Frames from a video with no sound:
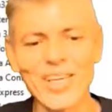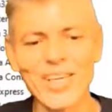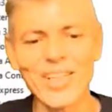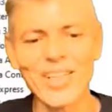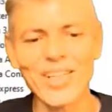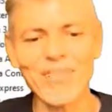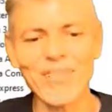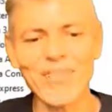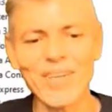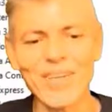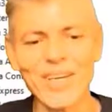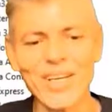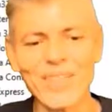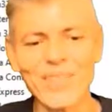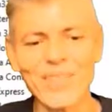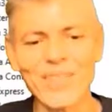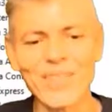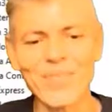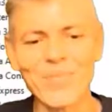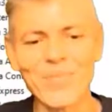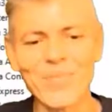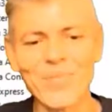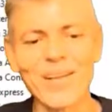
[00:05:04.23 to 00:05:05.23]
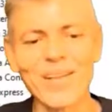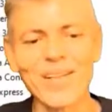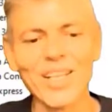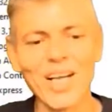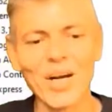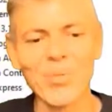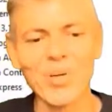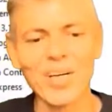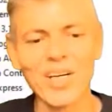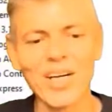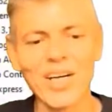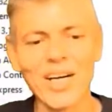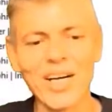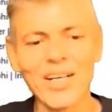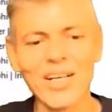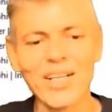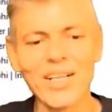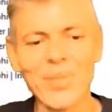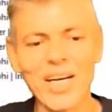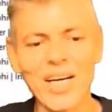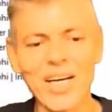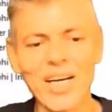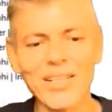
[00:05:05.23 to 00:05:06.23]
user interface, double-click
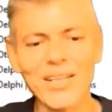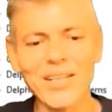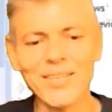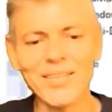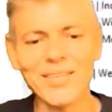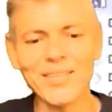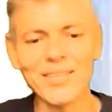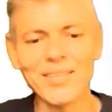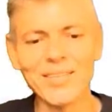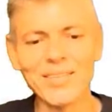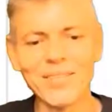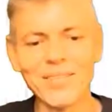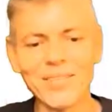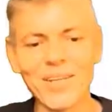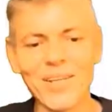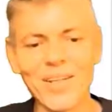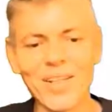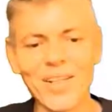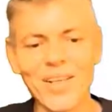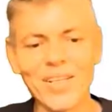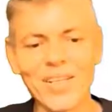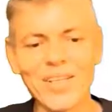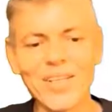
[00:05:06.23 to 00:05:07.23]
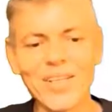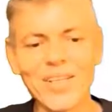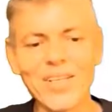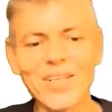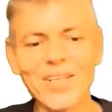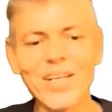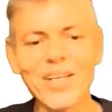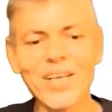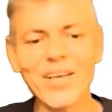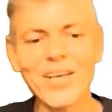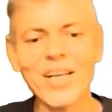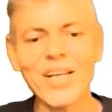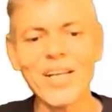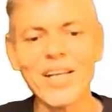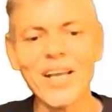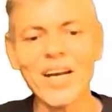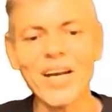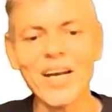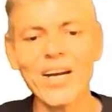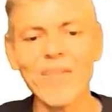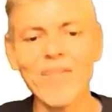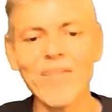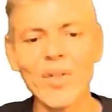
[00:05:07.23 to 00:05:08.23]
the button. This is the event
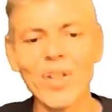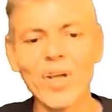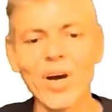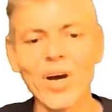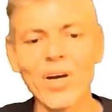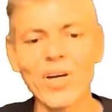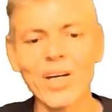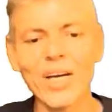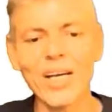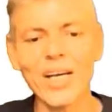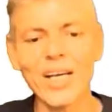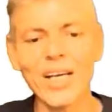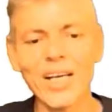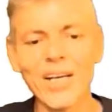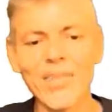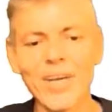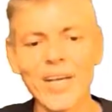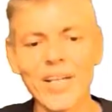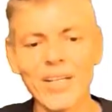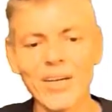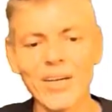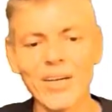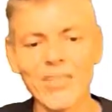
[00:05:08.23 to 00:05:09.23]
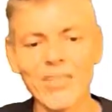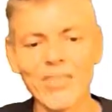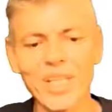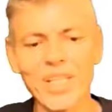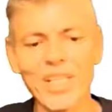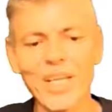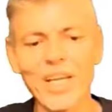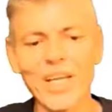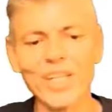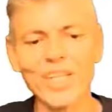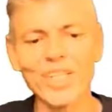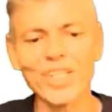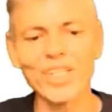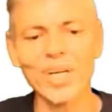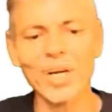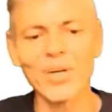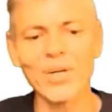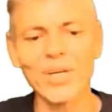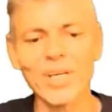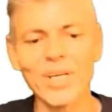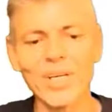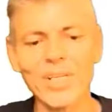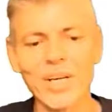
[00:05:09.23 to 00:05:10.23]
handler for the on-click event of BTN
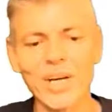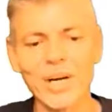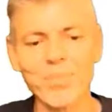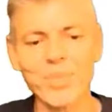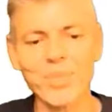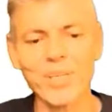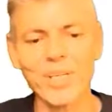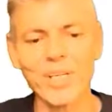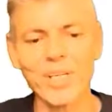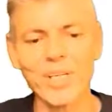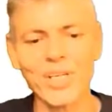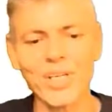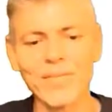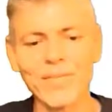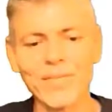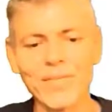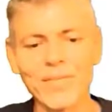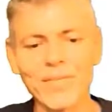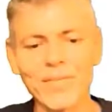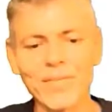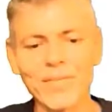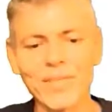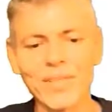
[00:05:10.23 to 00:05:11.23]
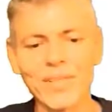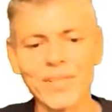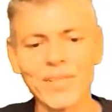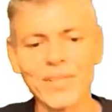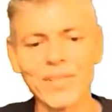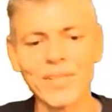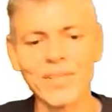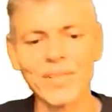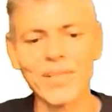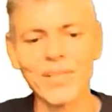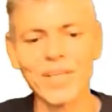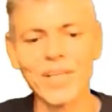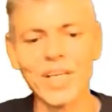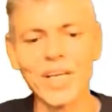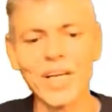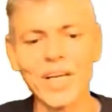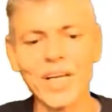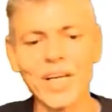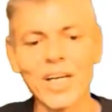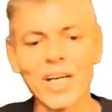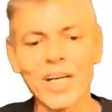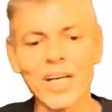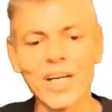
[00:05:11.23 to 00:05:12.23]
show description.
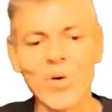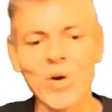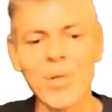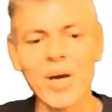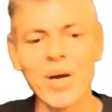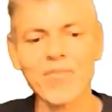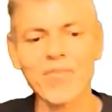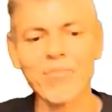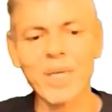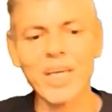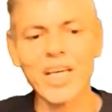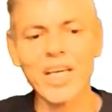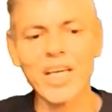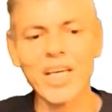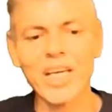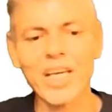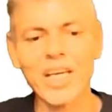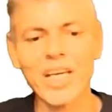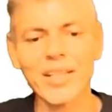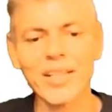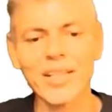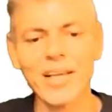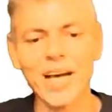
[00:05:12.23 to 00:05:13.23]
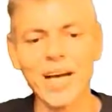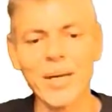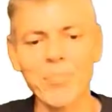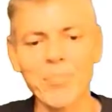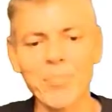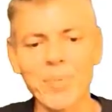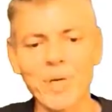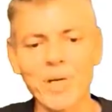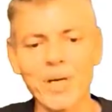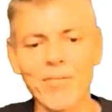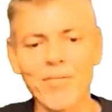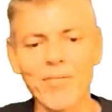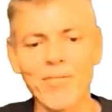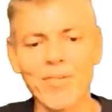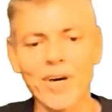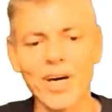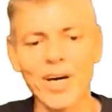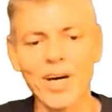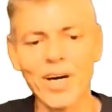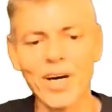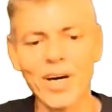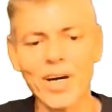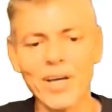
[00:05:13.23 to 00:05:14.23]
Go above begin and type
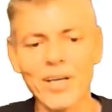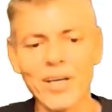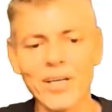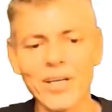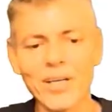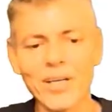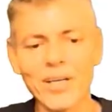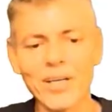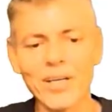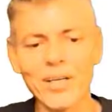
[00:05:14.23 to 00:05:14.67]
var,